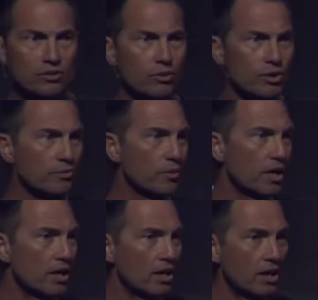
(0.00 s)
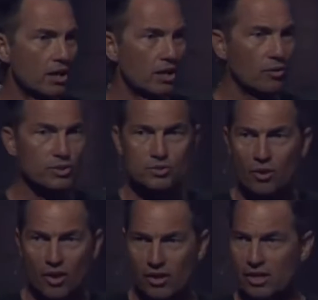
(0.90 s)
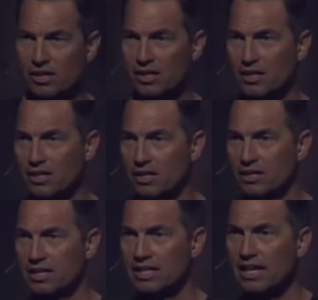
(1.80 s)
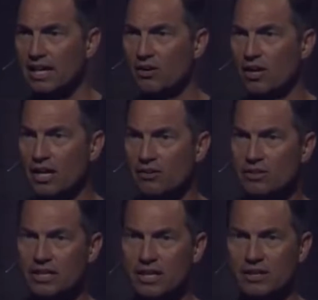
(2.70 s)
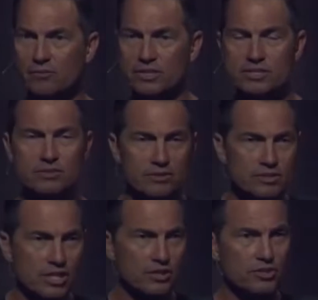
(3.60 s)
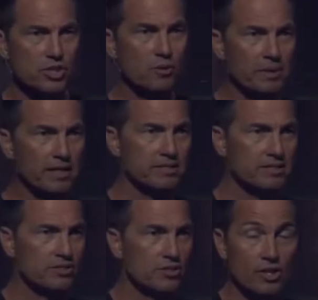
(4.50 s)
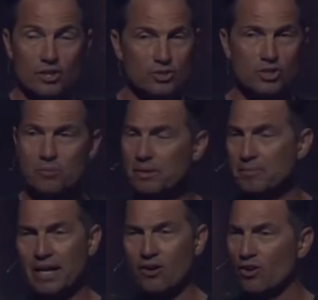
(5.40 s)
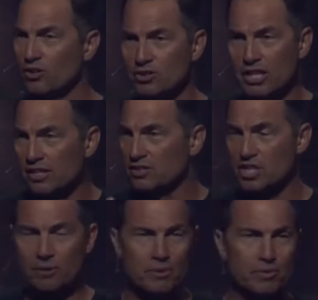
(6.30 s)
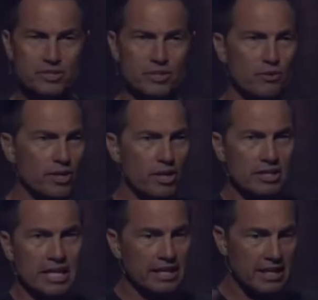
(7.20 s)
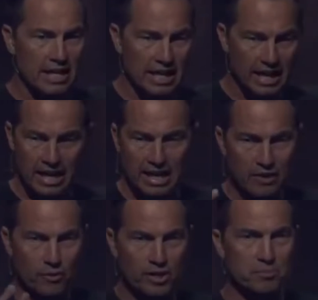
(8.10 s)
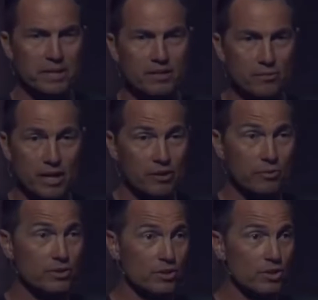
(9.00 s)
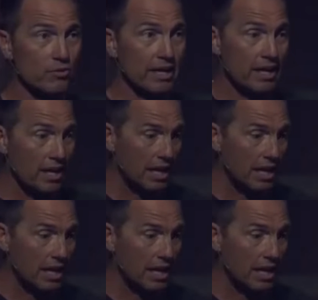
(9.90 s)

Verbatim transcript: Lord, what, what's wrong? Like, how, how can I, what, t- show me, show me my heart like tell me what's going on like i want to be right with you i